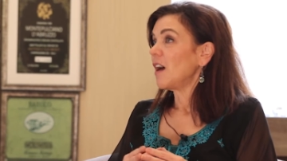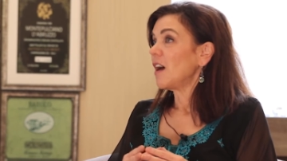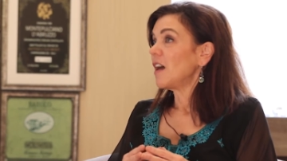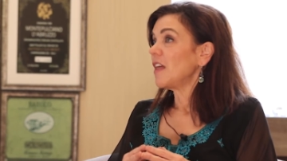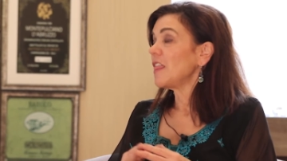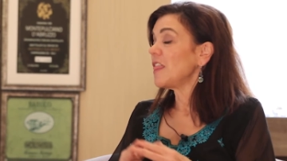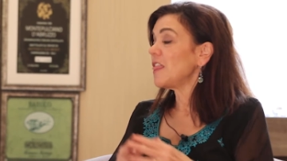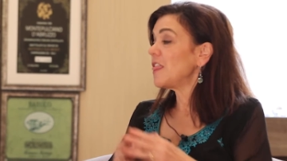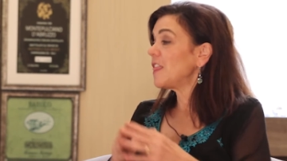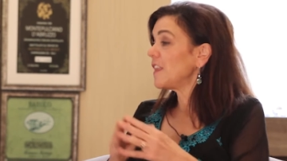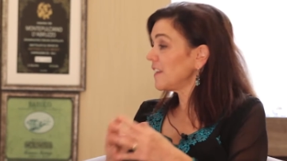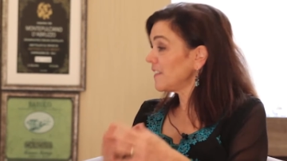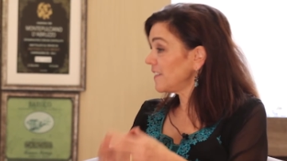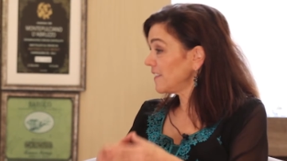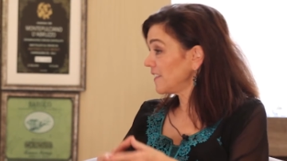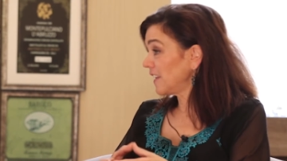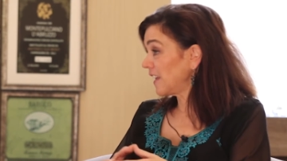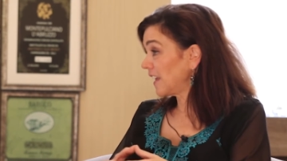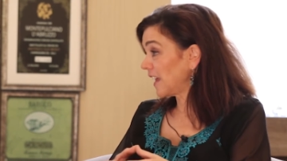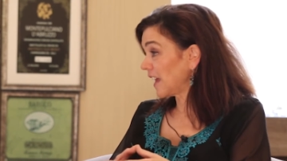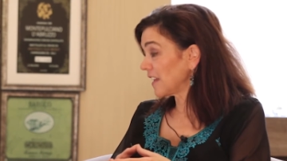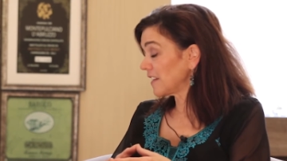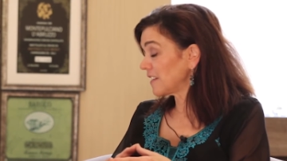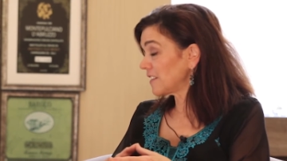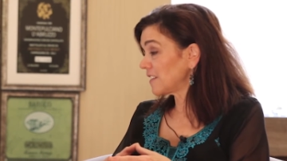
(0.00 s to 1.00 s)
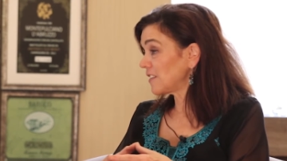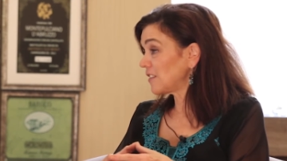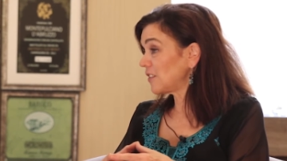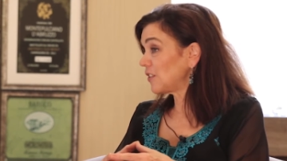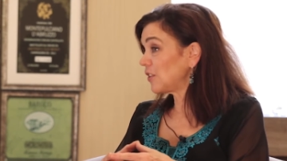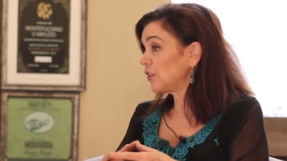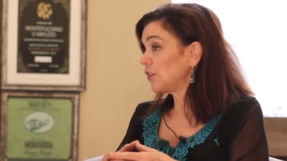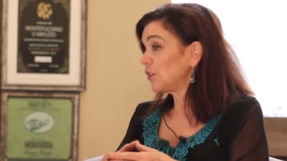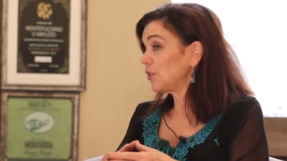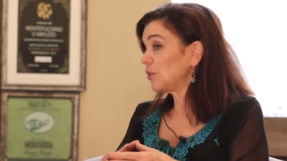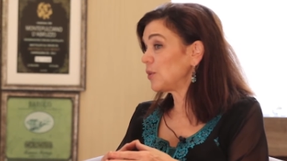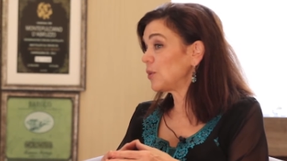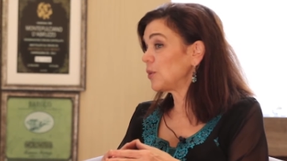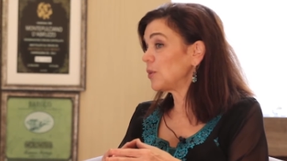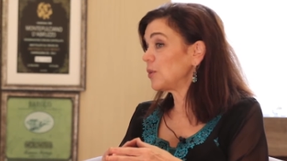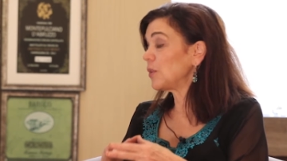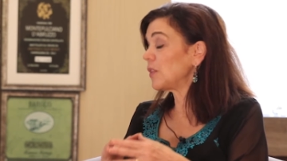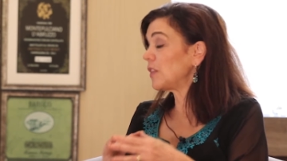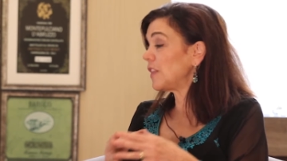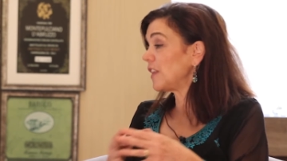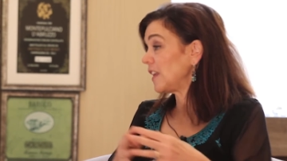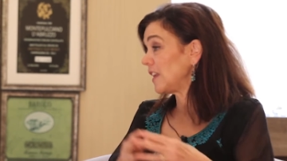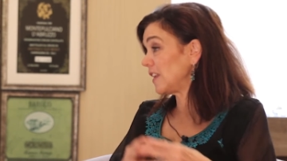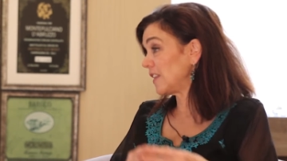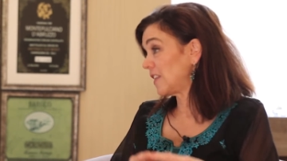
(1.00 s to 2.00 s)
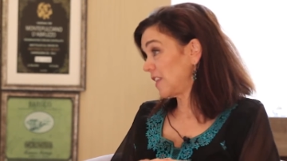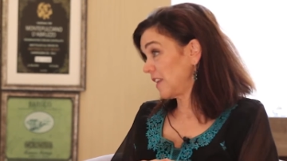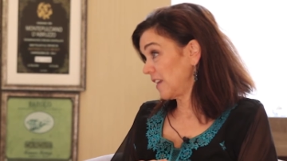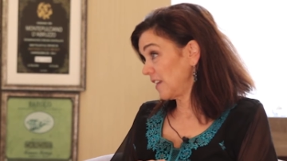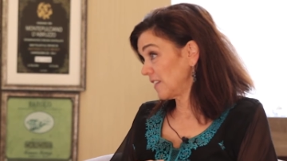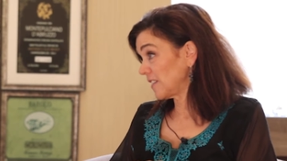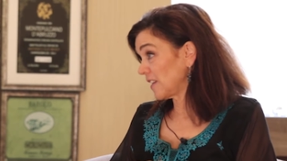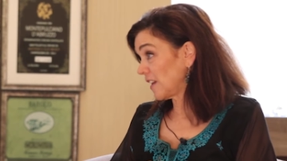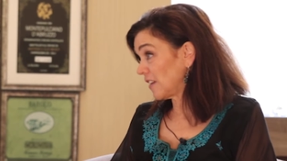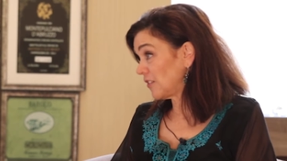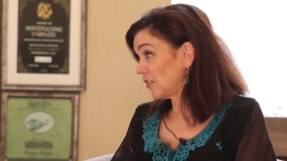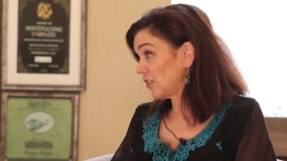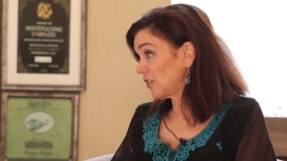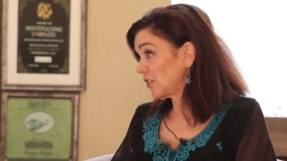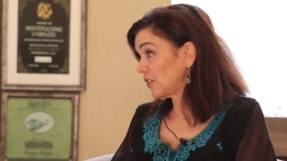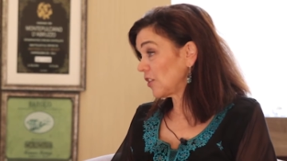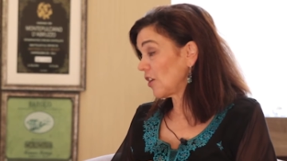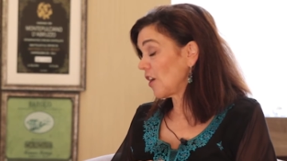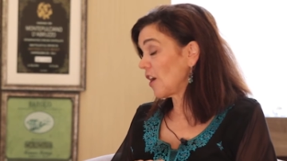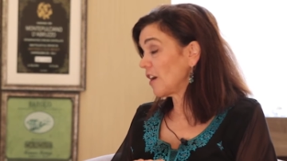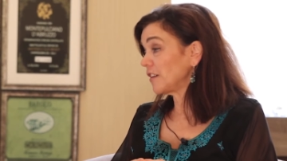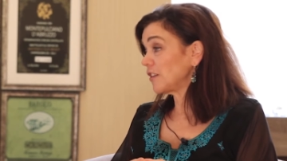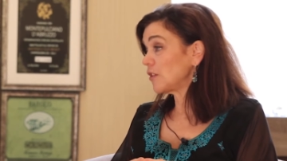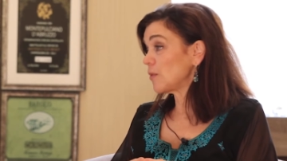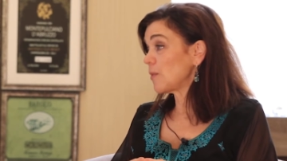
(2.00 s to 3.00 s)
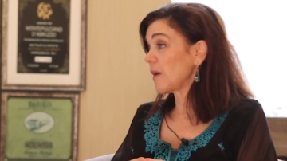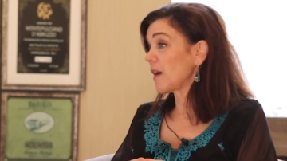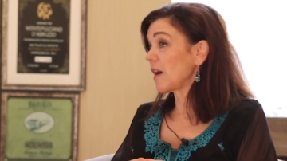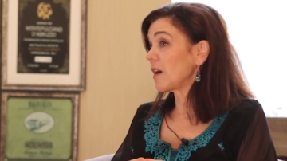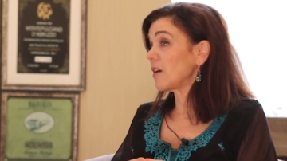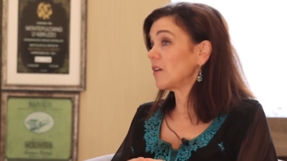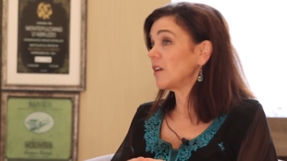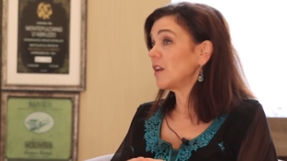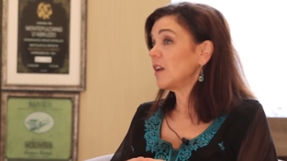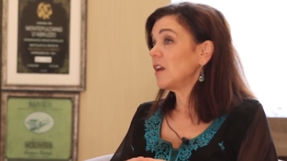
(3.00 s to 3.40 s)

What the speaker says: this gets to the things I just talked about.